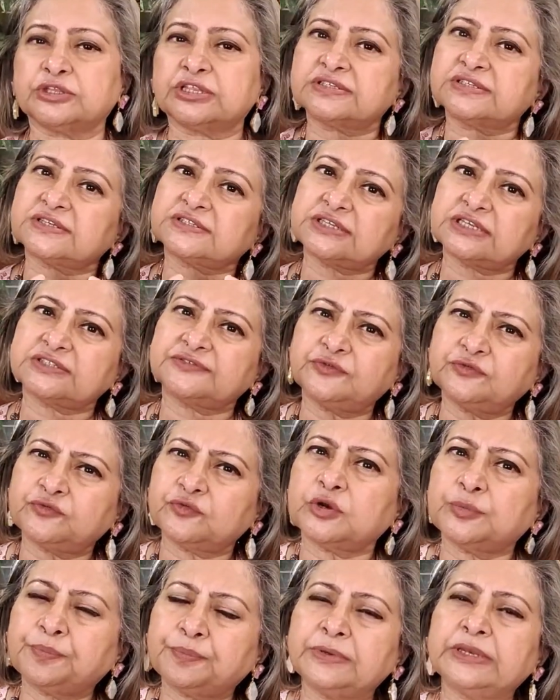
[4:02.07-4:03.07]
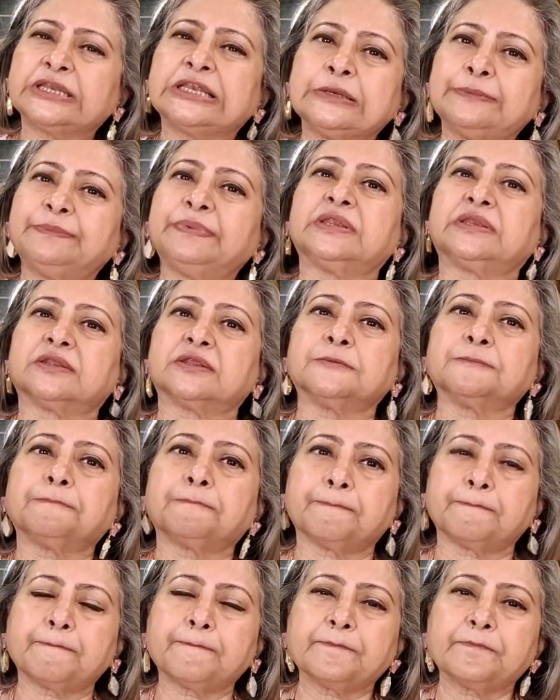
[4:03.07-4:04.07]
They're successful for a little bit.
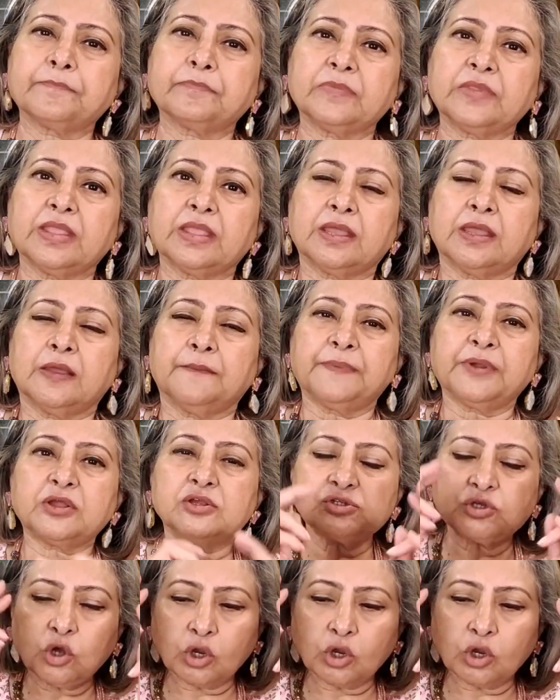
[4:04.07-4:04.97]
Because